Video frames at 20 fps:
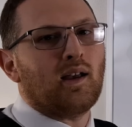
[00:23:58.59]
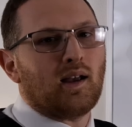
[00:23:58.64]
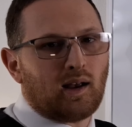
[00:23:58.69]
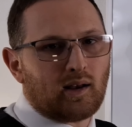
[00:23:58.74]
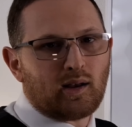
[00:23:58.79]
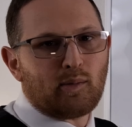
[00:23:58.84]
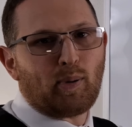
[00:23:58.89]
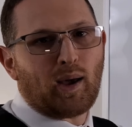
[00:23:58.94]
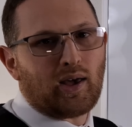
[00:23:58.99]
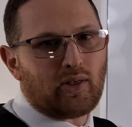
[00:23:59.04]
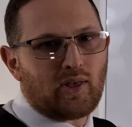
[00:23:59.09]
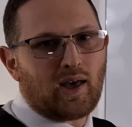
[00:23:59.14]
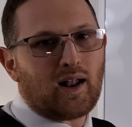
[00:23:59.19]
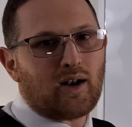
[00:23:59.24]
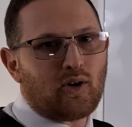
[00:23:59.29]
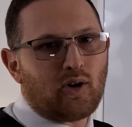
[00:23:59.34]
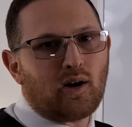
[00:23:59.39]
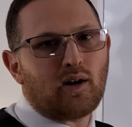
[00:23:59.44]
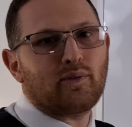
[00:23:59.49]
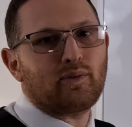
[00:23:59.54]
and you pay that
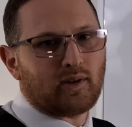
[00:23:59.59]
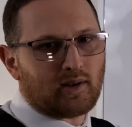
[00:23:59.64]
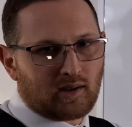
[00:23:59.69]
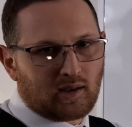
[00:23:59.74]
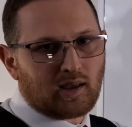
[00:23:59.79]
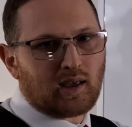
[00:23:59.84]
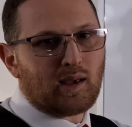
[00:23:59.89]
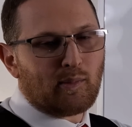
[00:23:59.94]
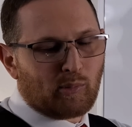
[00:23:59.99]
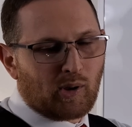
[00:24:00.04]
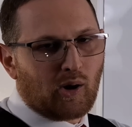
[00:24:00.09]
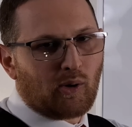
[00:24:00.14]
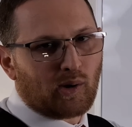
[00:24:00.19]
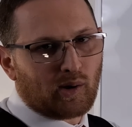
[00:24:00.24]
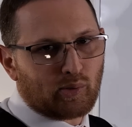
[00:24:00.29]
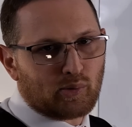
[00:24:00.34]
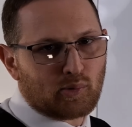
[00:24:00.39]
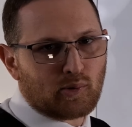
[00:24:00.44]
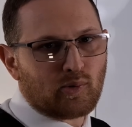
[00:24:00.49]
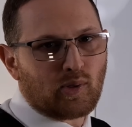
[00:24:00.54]
off and you keep
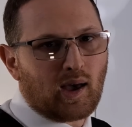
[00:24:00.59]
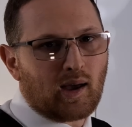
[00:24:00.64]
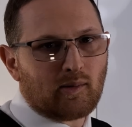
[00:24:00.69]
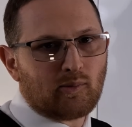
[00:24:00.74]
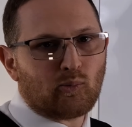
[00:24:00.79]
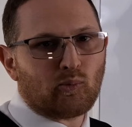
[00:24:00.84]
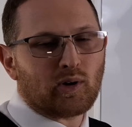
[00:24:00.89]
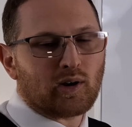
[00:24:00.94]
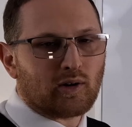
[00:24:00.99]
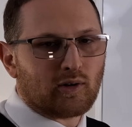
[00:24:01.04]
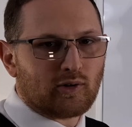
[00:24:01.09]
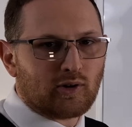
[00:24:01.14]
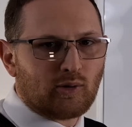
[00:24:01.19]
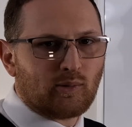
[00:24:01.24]
going through that. When you're